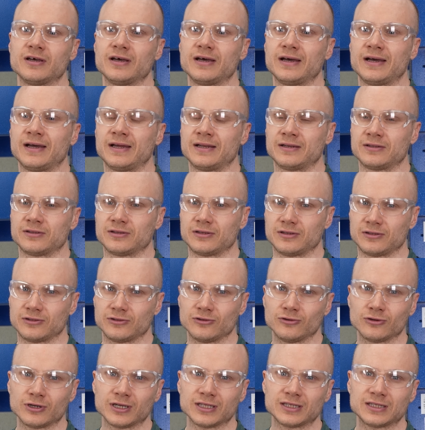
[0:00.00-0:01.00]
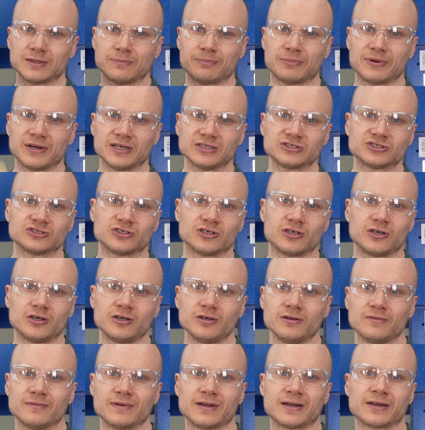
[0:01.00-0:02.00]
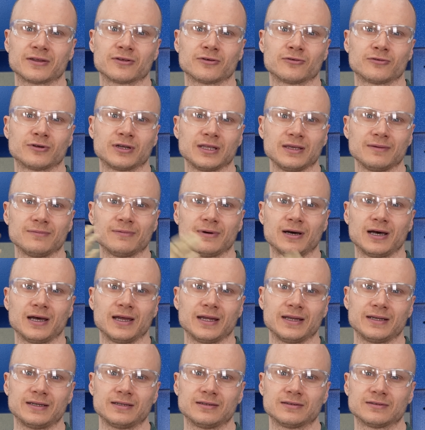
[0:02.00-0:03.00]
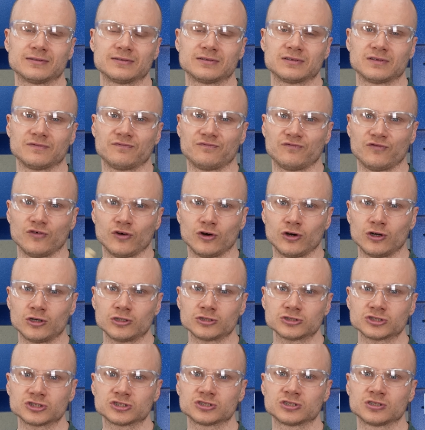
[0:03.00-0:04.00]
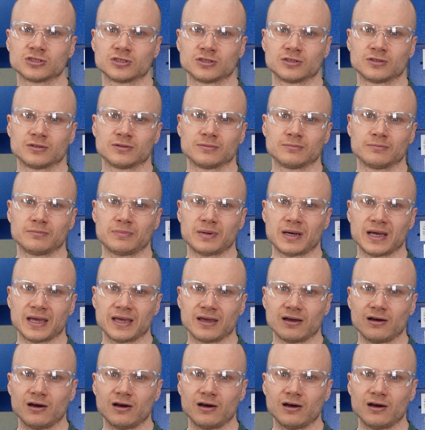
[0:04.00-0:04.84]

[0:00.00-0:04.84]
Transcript: And you get the pressure when you divide the force by